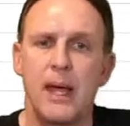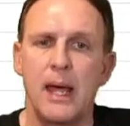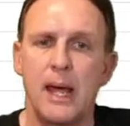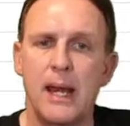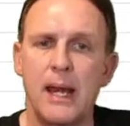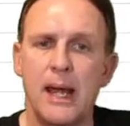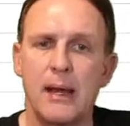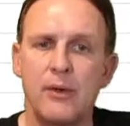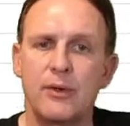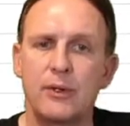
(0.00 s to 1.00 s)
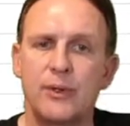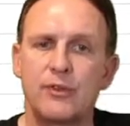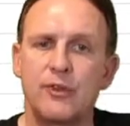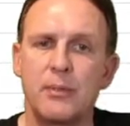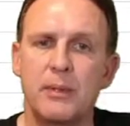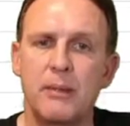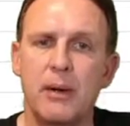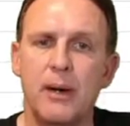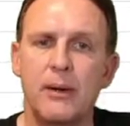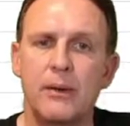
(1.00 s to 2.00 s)
And now if we look at the formula
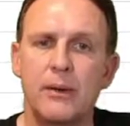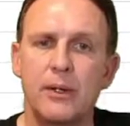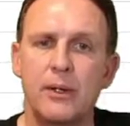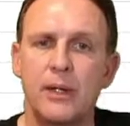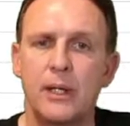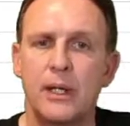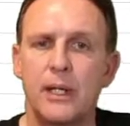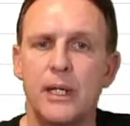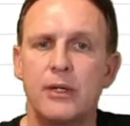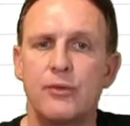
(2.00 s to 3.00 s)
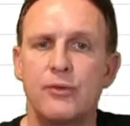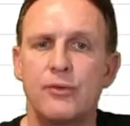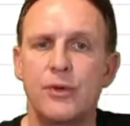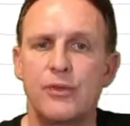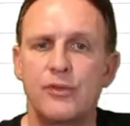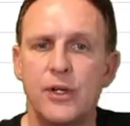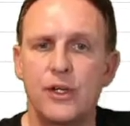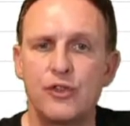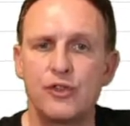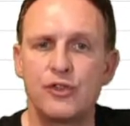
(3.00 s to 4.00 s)
bar, it
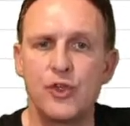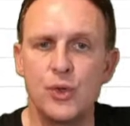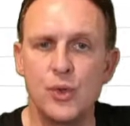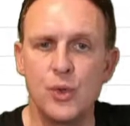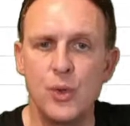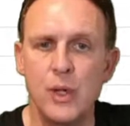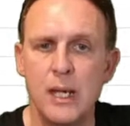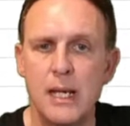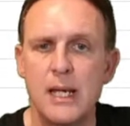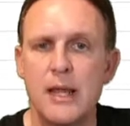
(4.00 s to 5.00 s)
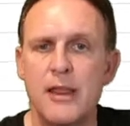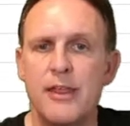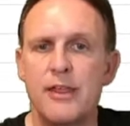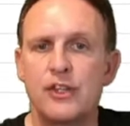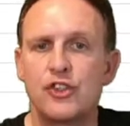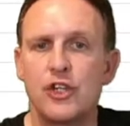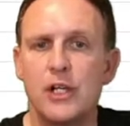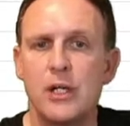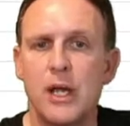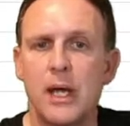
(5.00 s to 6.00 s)
refers to the
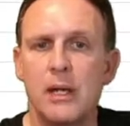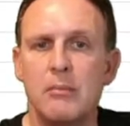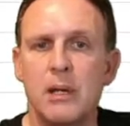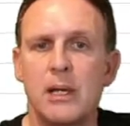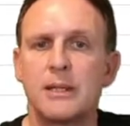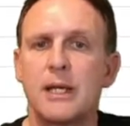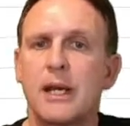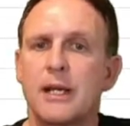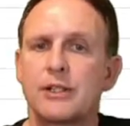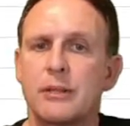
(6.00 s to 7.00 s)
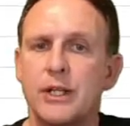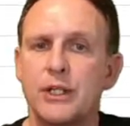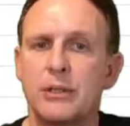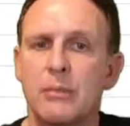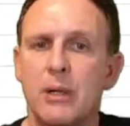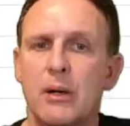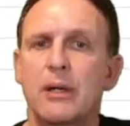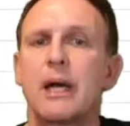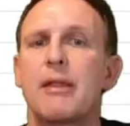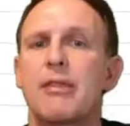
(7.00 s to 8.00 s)
sheet name and then an exclamation mark
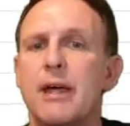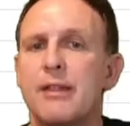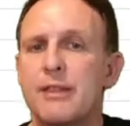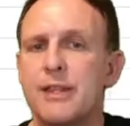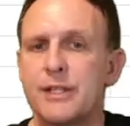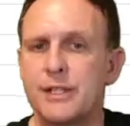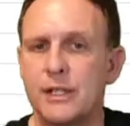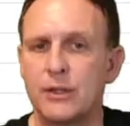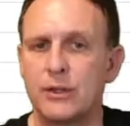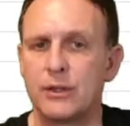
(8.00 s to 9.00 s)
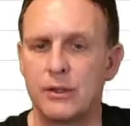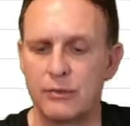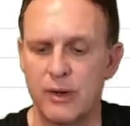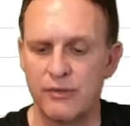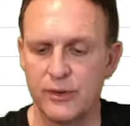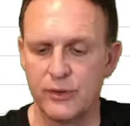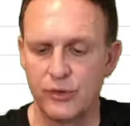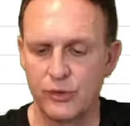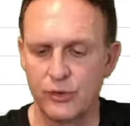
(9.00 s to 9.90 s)
and then the cell reference.